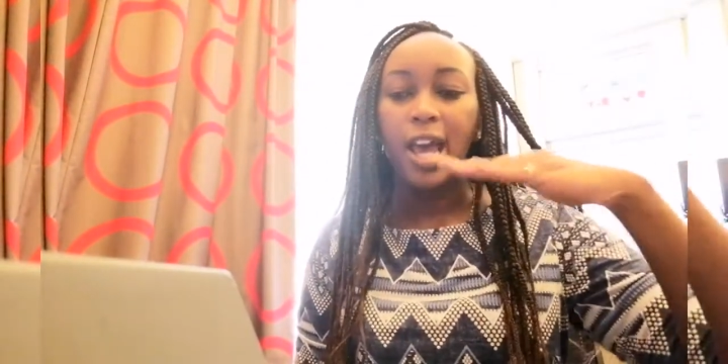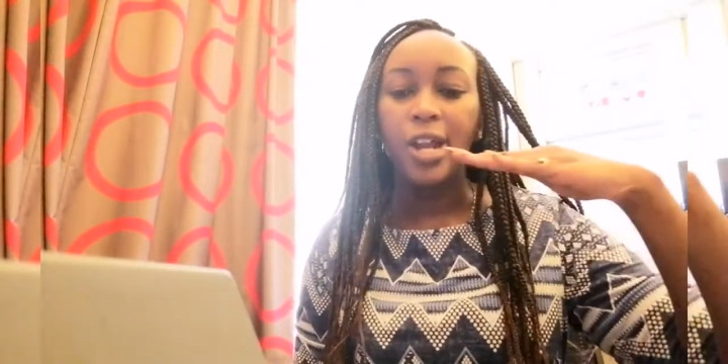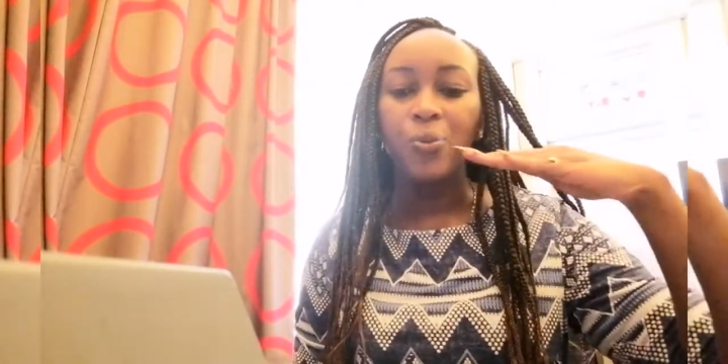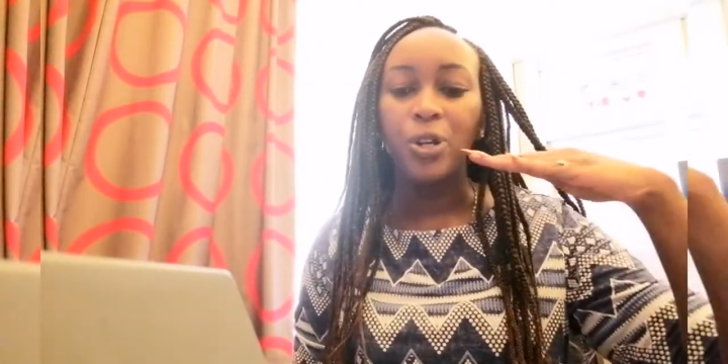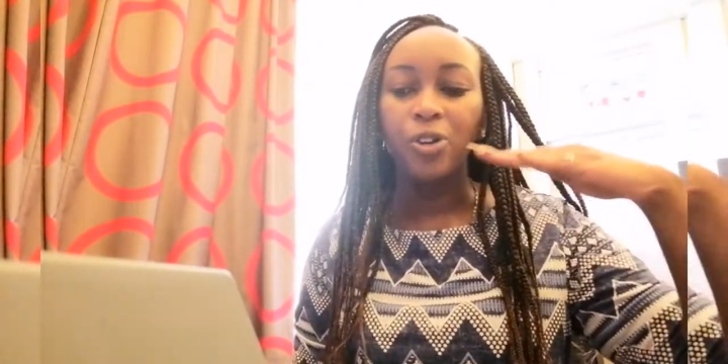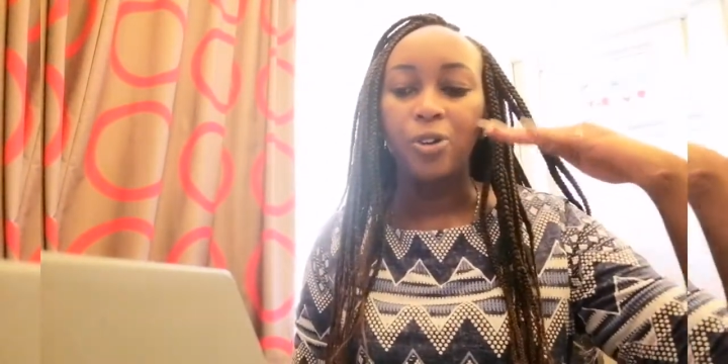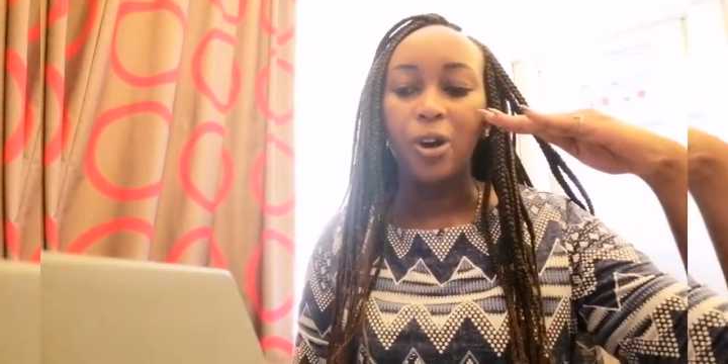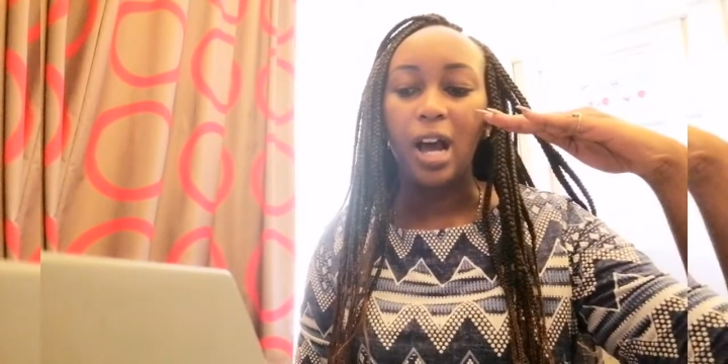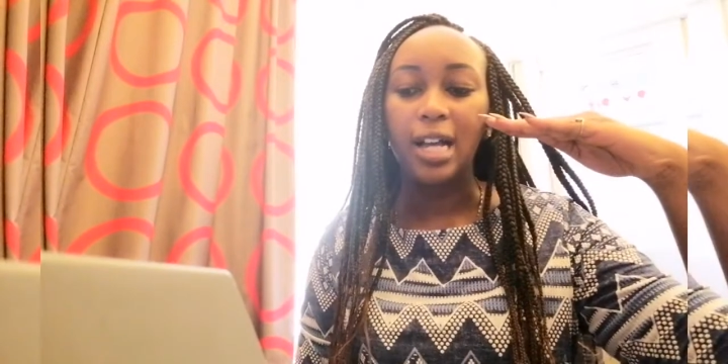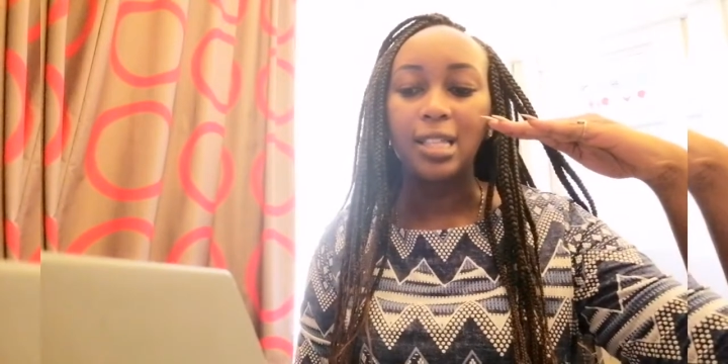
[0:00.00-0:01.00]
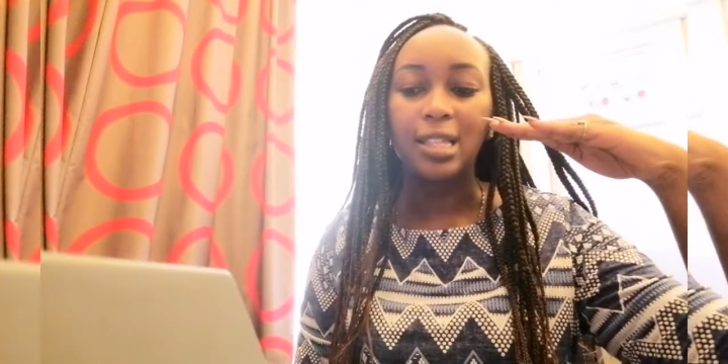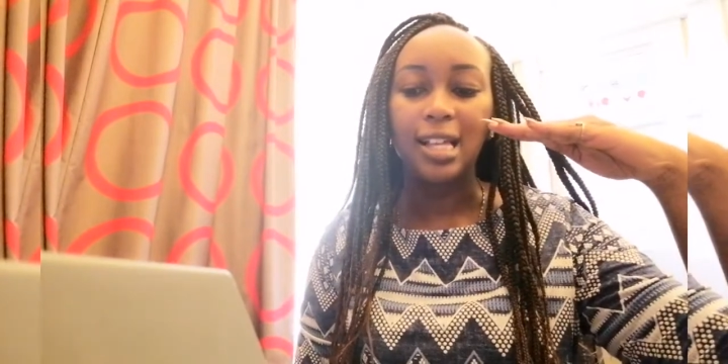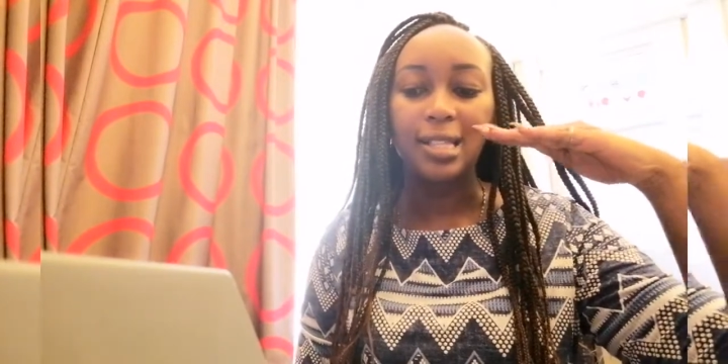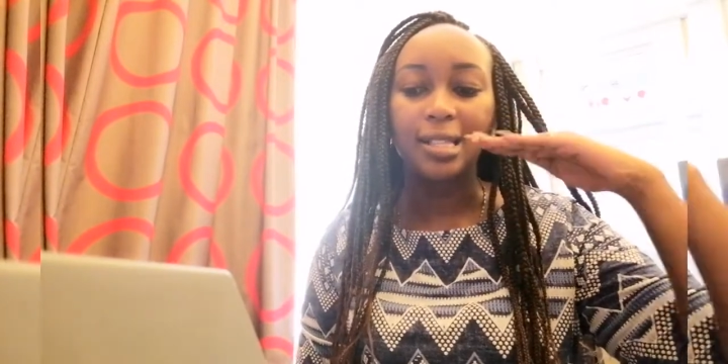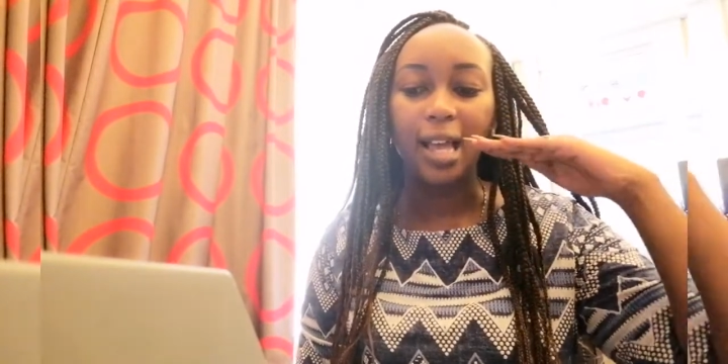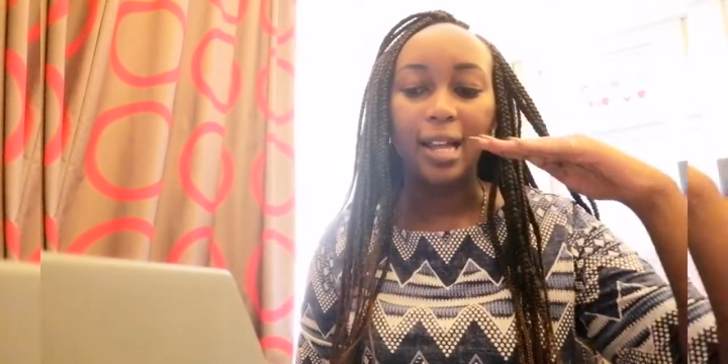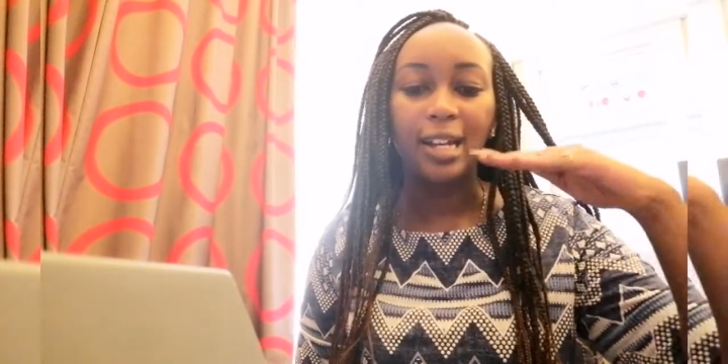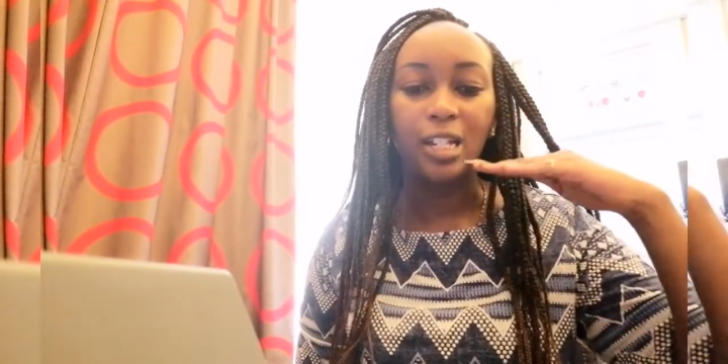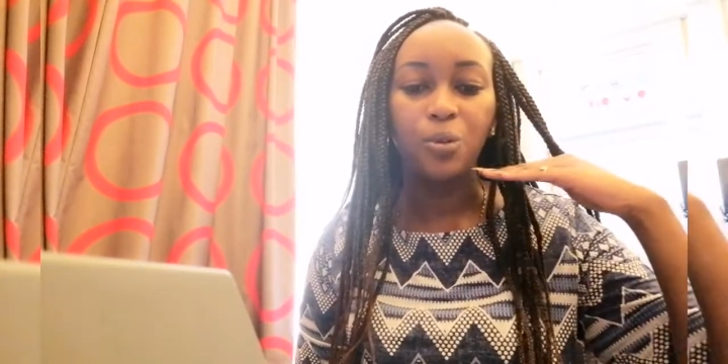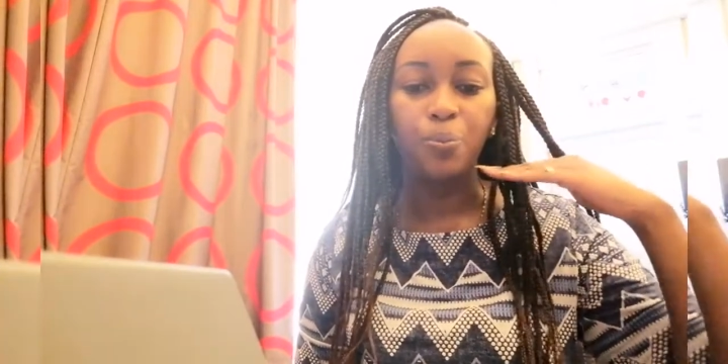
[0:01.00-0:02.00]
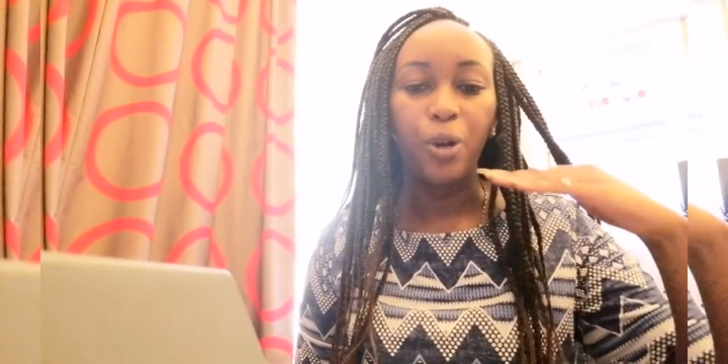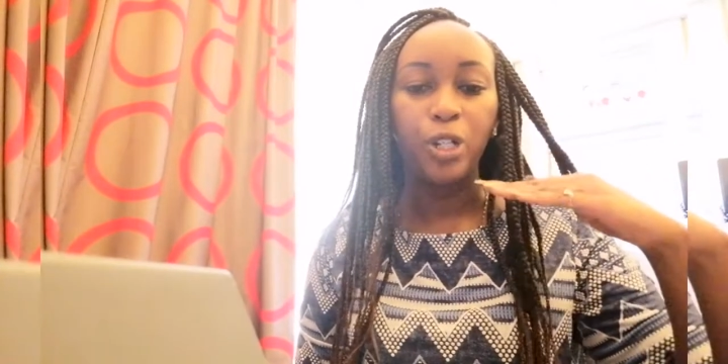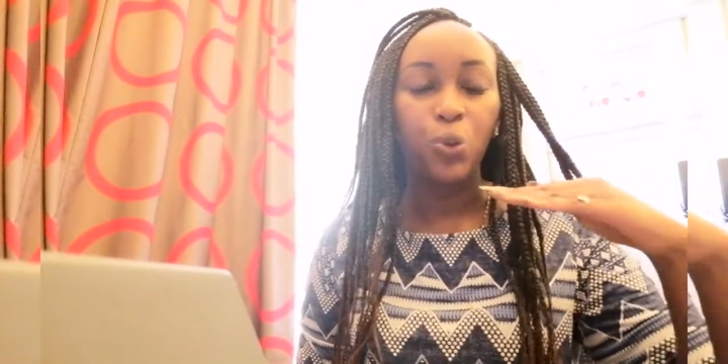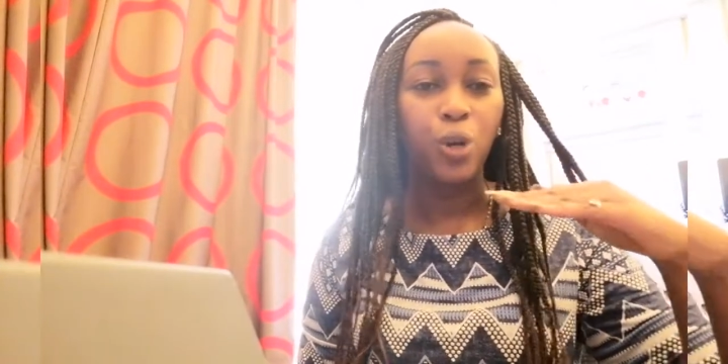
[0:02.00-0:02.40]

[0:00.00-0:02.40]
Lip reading: And when you're at that stagnant point,